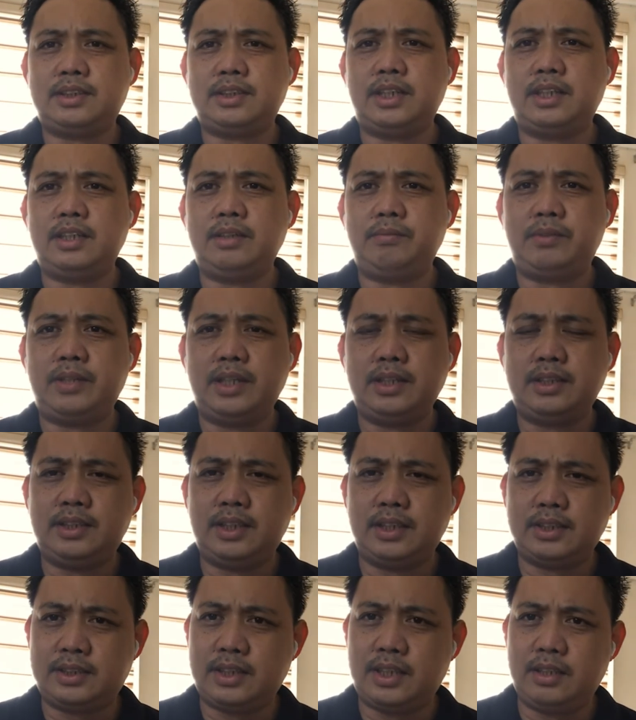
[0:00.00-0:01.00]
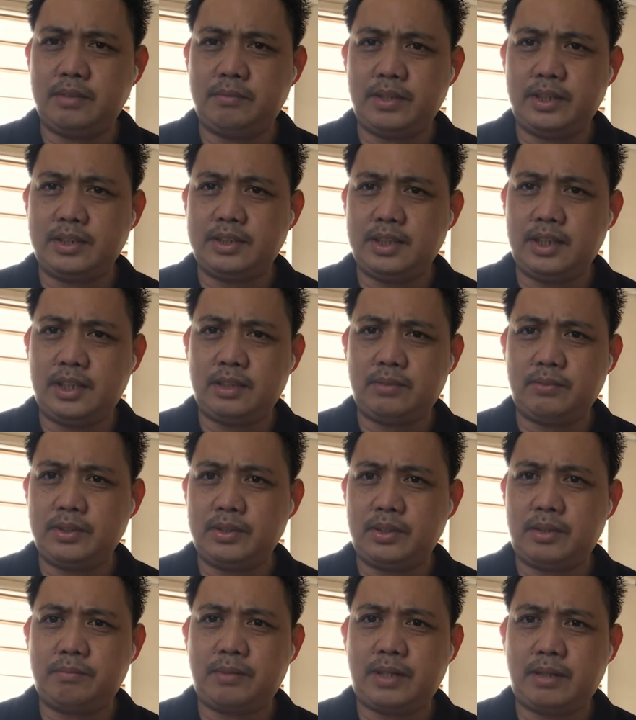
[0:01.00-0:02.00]
celebrating it
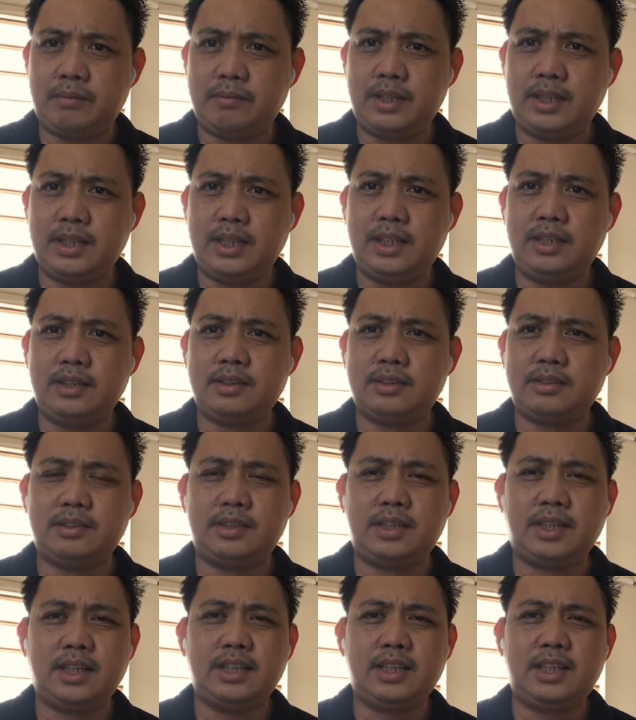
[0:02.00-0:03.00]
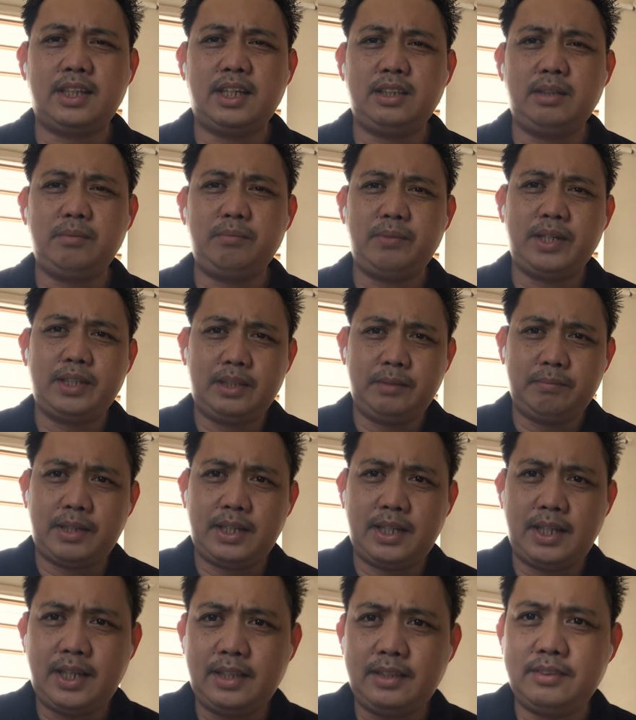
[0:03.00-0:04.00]
with your family? So nakita natin pwede
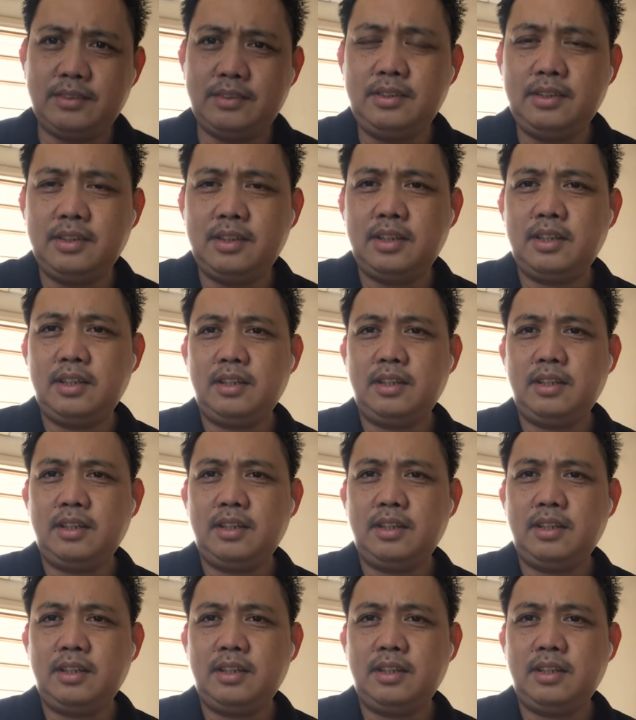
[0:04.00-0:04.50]
pala, no?